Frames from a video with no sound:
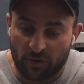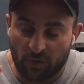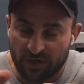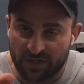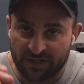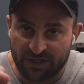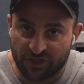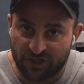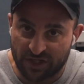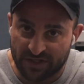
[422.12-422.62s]

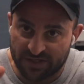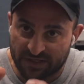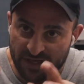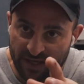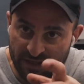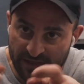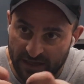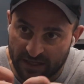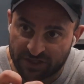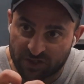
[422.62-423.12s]
which is just
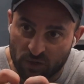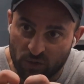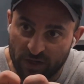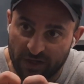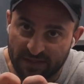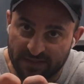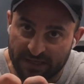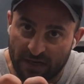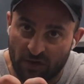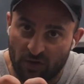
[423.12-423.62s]
that
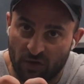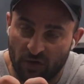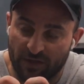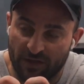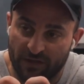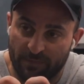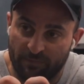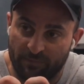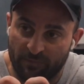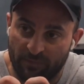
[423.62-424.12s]
squeeze, that hold at
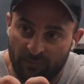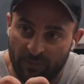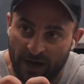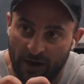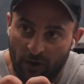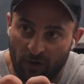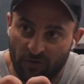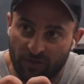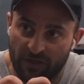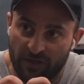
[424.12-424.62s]
the
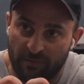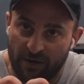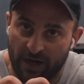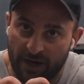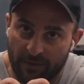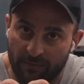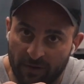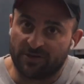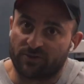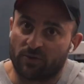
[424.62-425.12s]

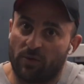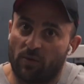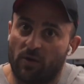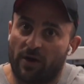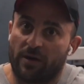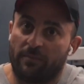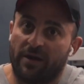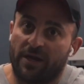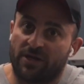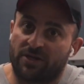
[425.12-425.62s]
bottom. So we
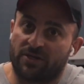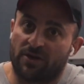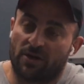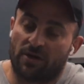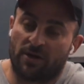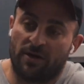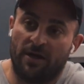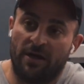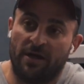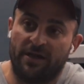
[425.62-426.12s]
want to make
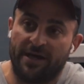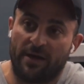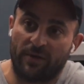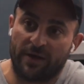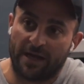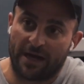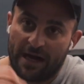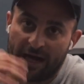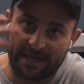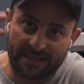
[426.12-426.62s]
sure that
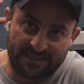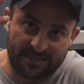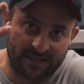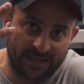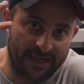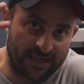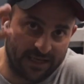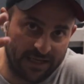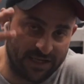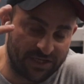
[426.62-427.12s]
we
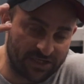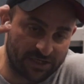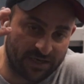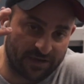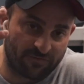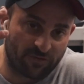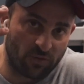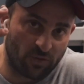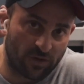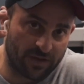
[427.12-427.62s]
isolate each and
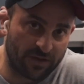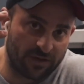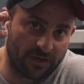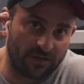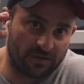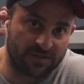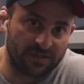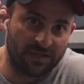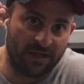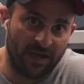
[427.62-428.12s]
every one of
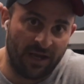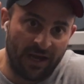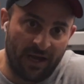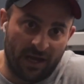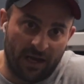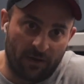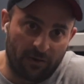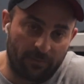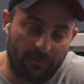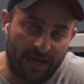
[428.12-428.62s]
those
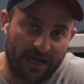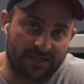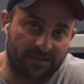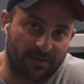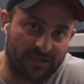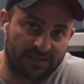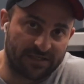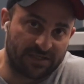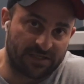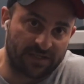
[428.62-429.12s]
and we
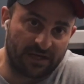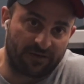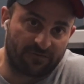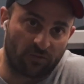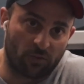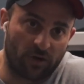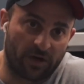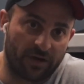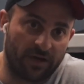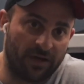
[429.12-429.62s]
maximize each and every
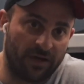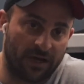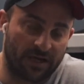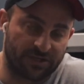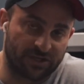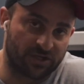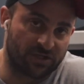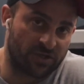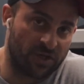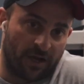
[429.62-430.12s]
one, not
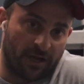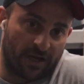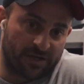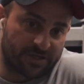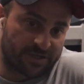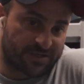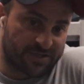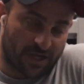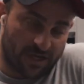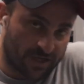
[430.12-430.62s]
just
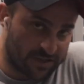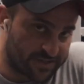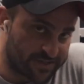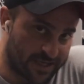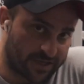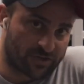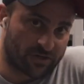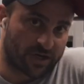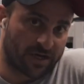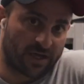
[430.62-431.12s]
the
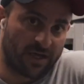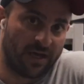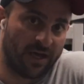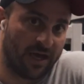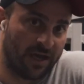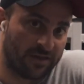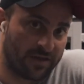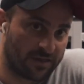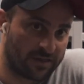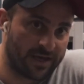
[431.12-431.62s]
concentric
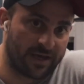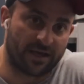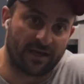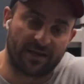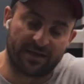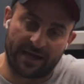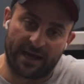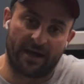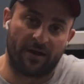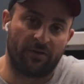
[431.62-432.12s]
and then letting it
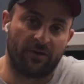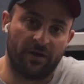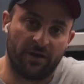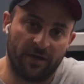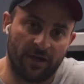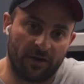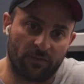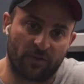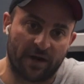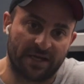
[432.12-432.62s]
down
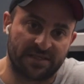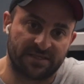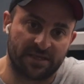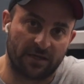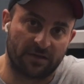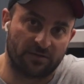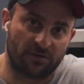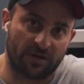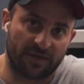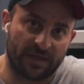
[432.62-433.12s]
and
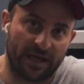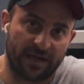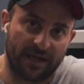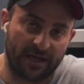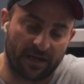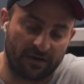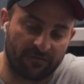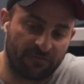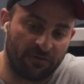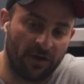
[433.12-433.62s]
resting during that
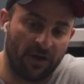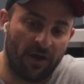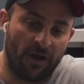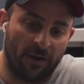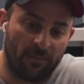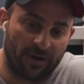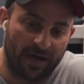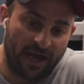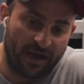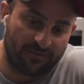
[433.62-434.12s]
negative,
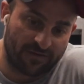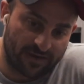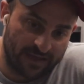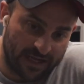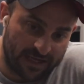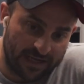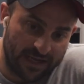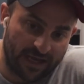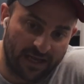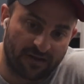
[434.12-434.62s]
but having
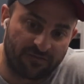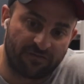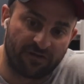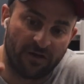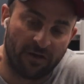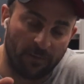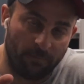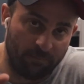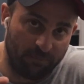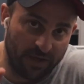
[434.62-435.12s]
that negative
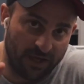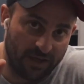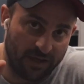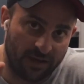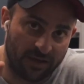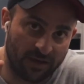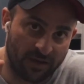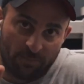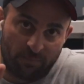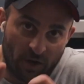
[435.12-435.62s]

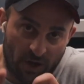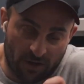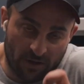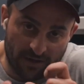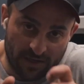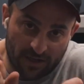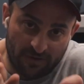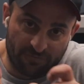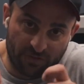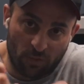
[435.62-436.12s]
be part
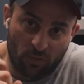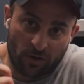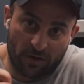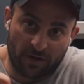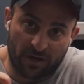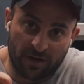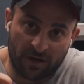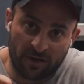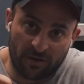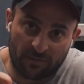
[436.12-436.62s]
of the
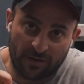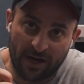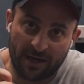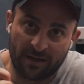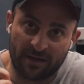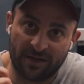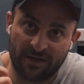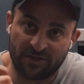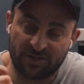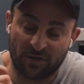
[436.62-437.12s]
work,
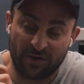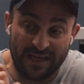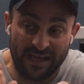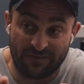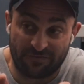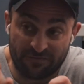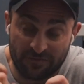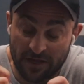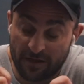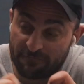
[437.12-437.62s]
right? So
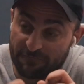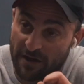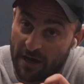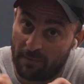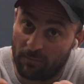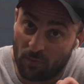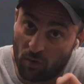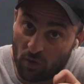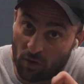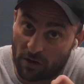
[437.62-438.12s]
if not
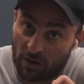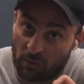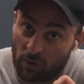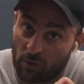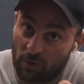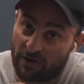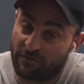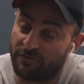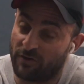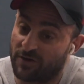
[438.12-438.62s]
more, we
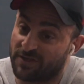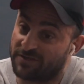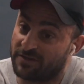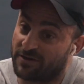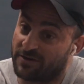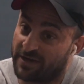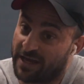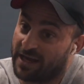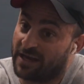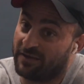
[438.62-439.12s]
want to focus on
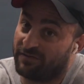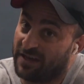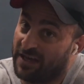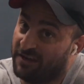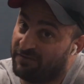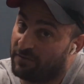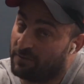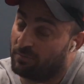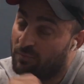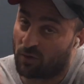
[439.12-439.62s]
our negative
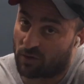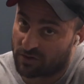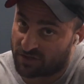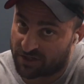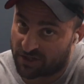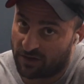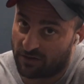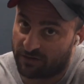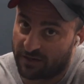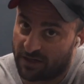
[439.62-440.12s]
even more
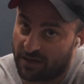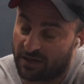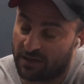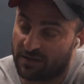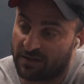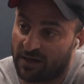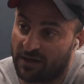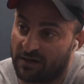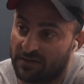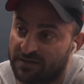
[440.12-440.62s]
so than
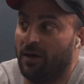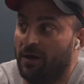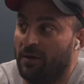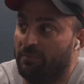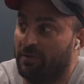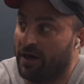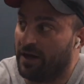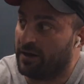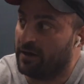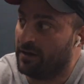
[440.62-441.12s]
anything else.
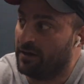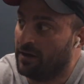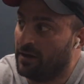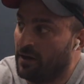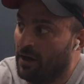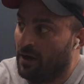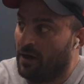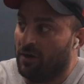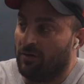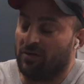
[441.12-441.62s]
But
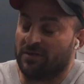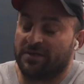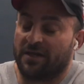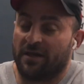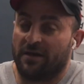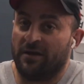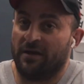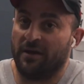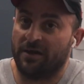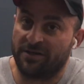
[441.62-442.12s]
once
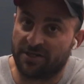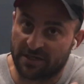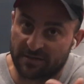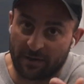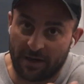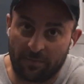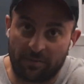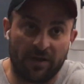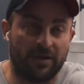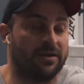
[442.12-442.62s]
again, just
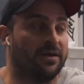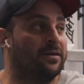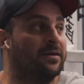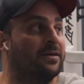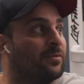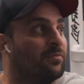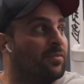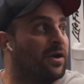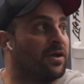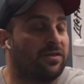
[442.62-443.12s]
my opinion,
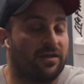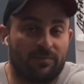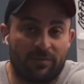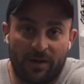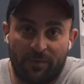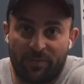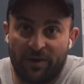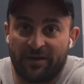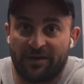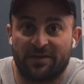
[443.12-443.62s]
but I think my
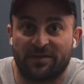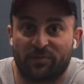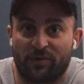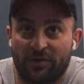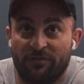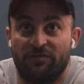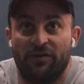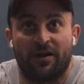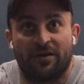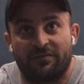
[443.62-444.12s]
opinion is
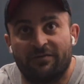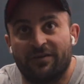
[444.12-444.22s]
pretty fucking